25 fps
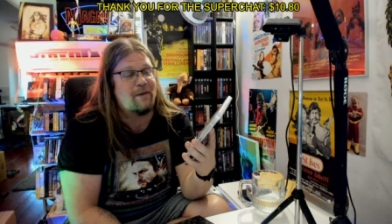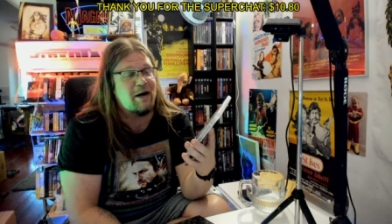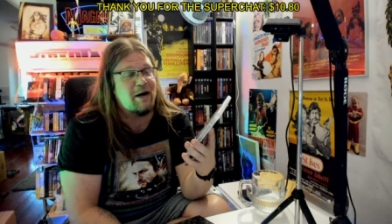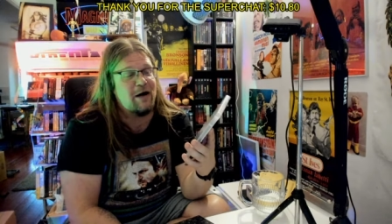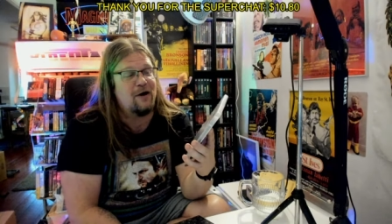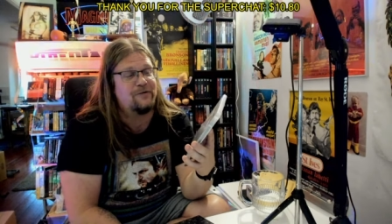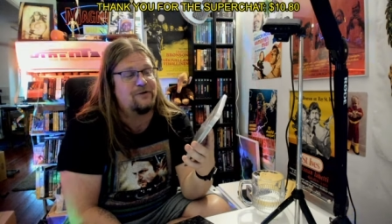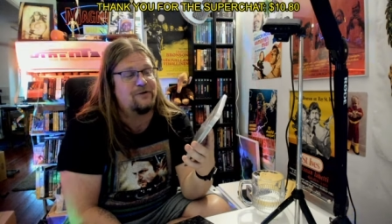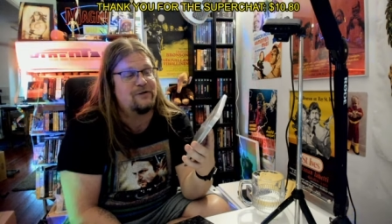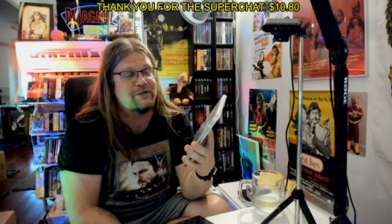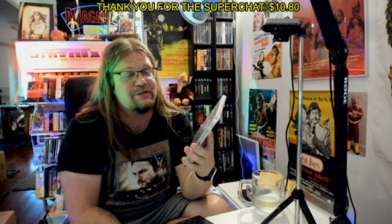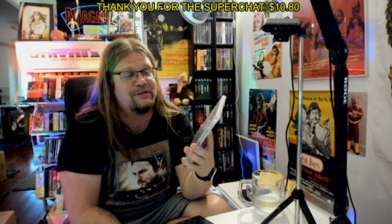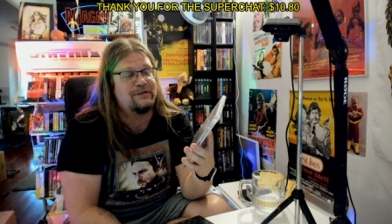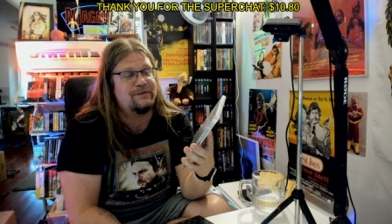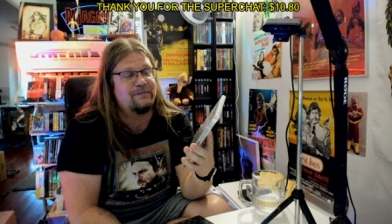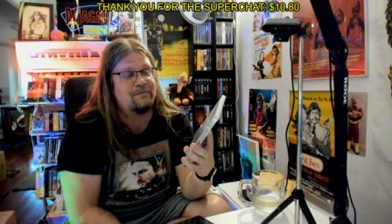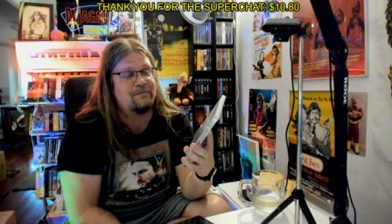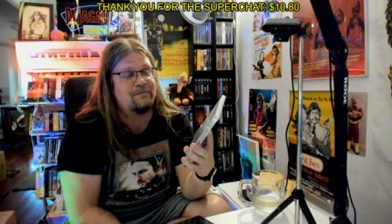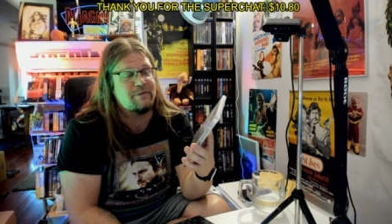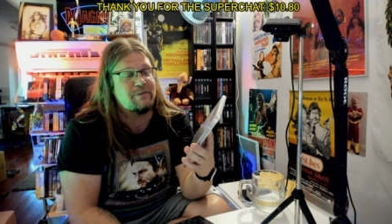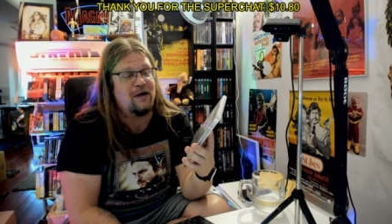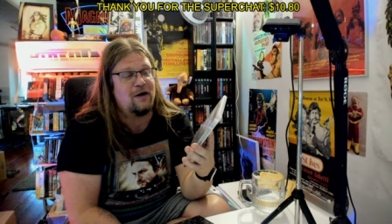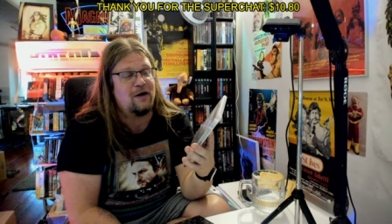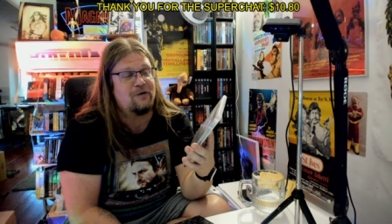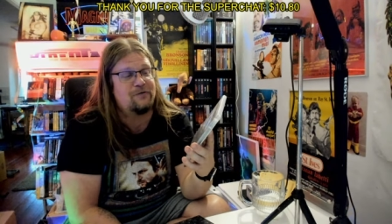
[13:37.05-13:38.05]

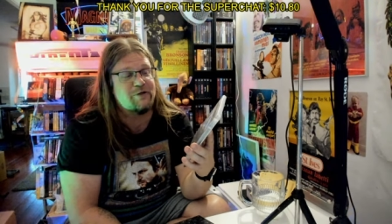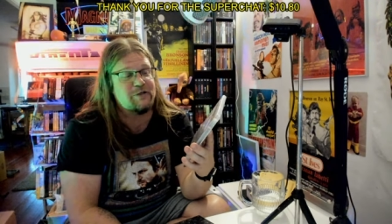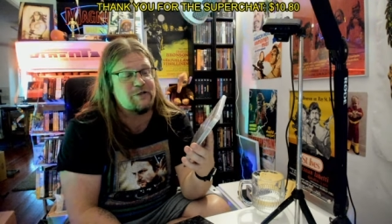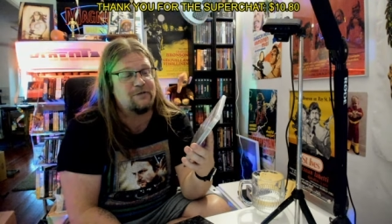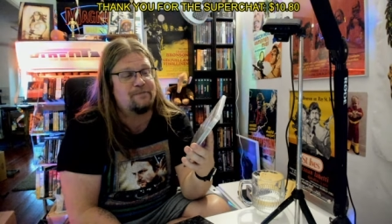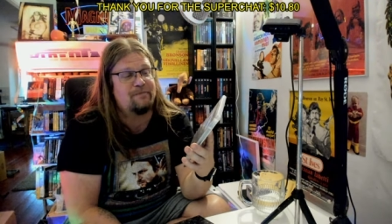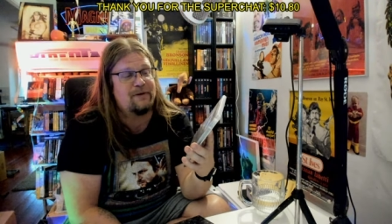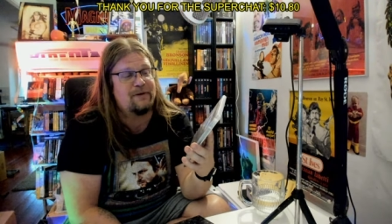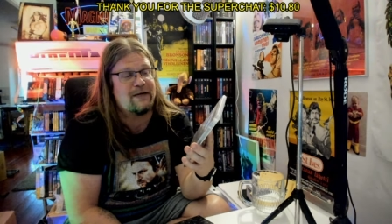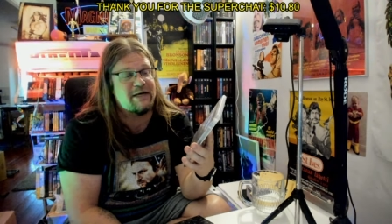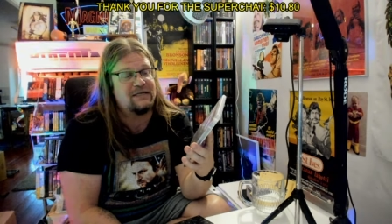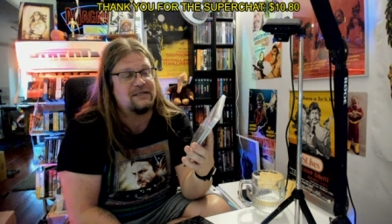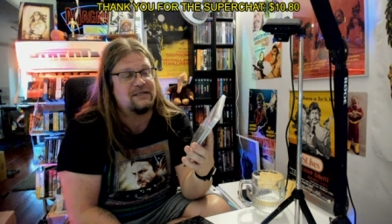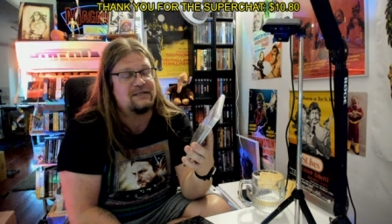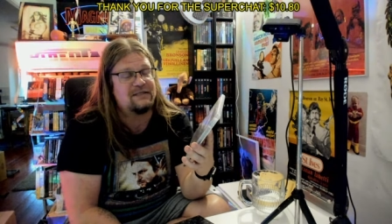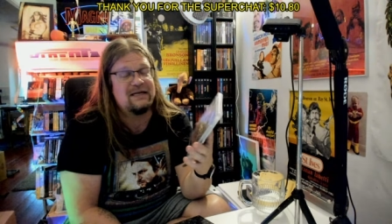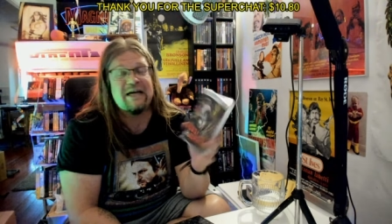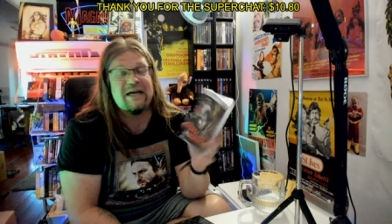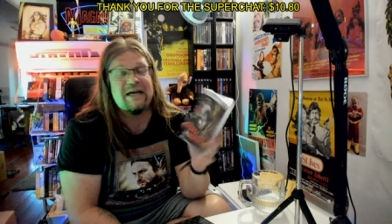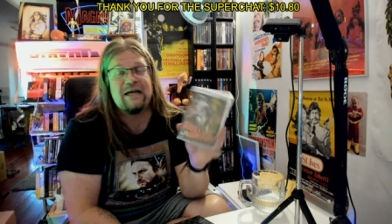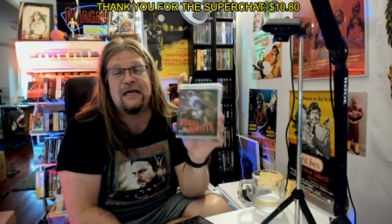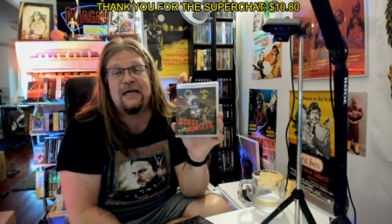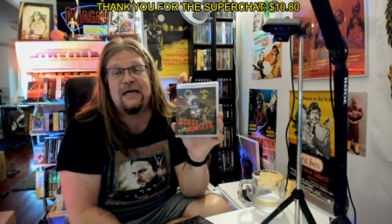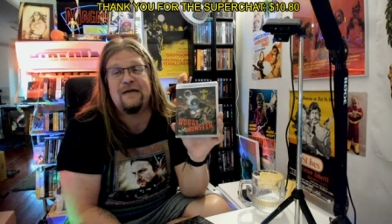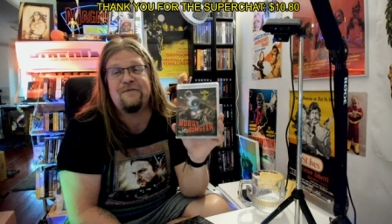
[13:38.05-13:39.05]
Outer Space,
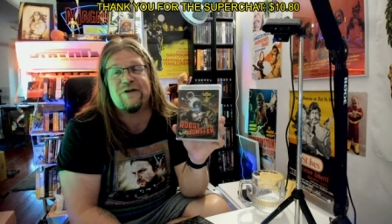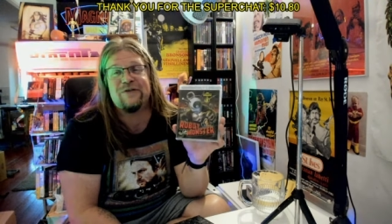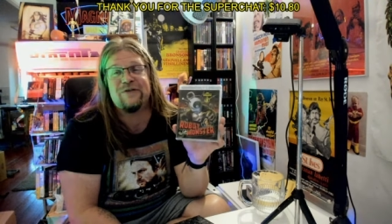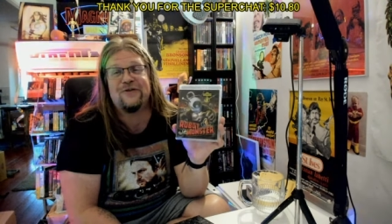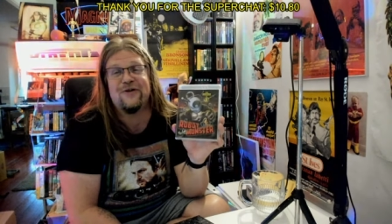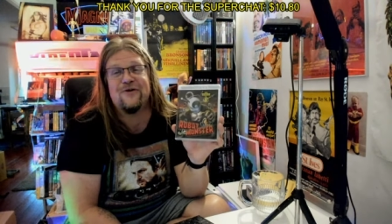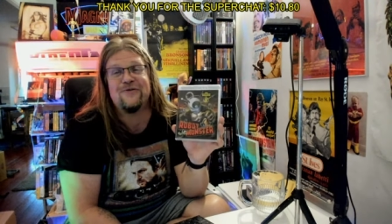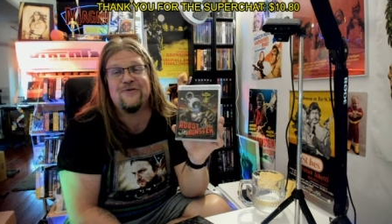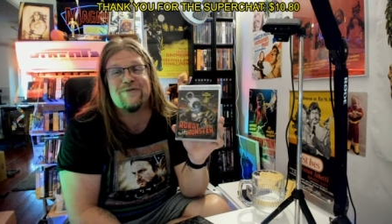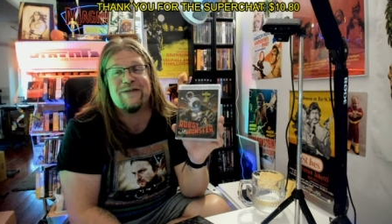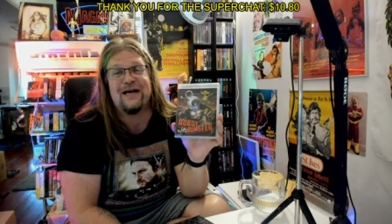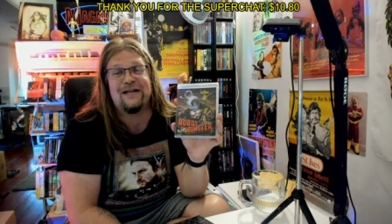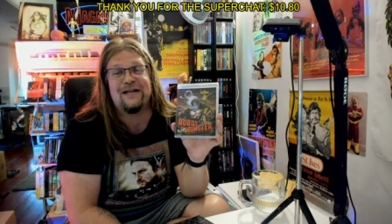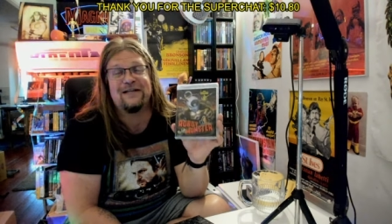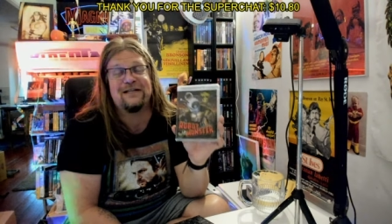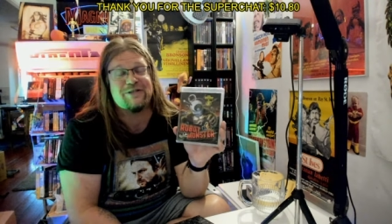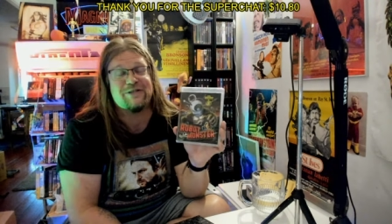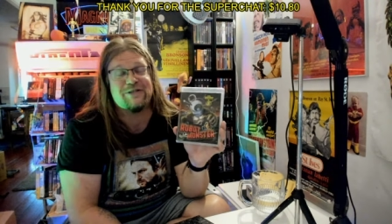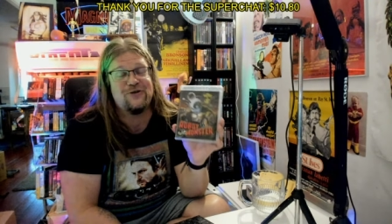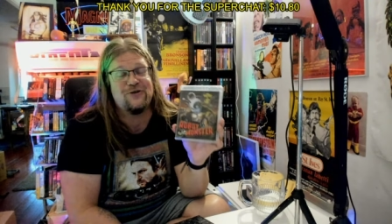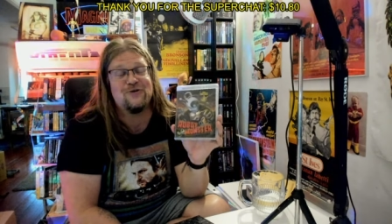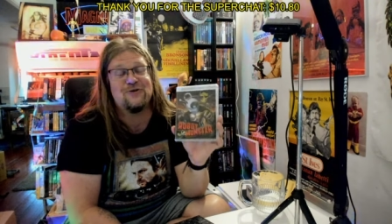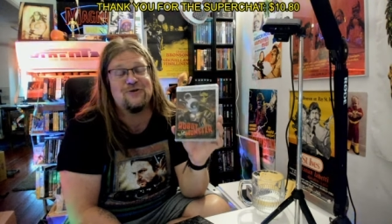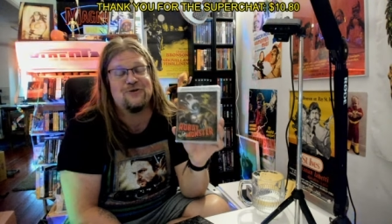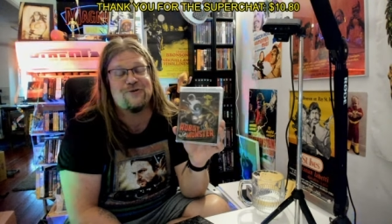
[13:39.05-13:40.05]
even though that is
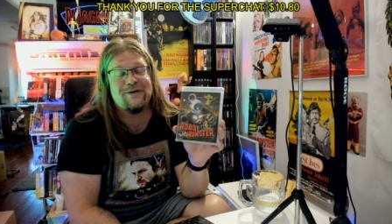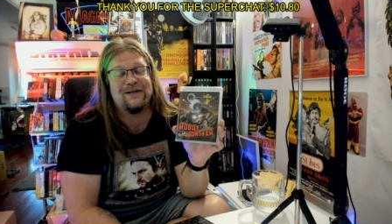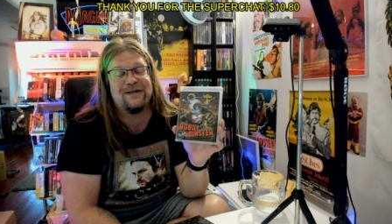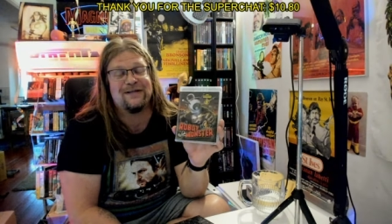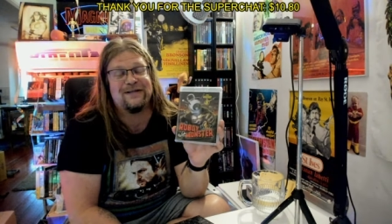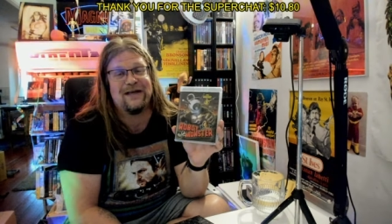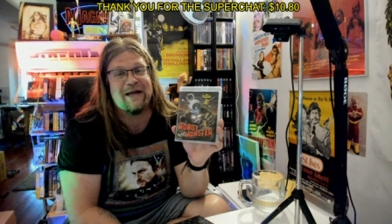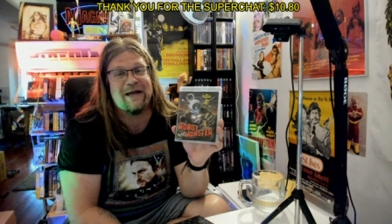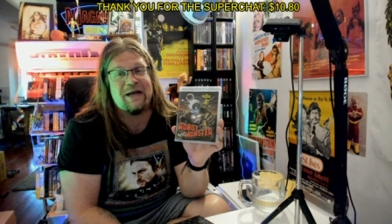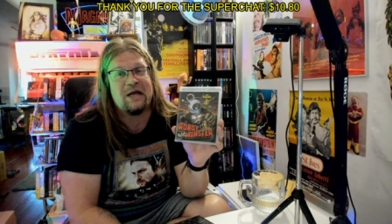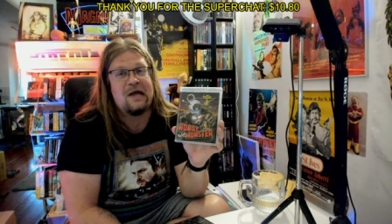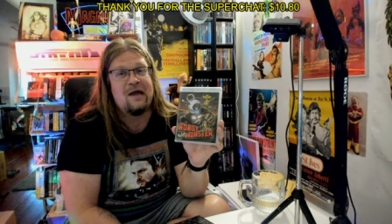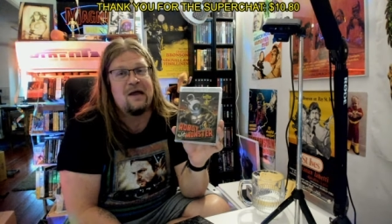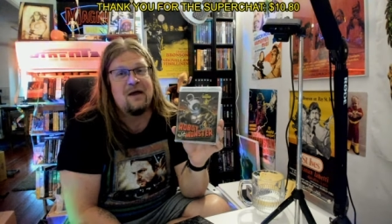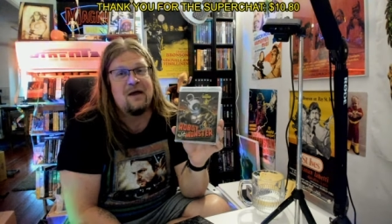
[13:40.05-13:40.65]
usually the,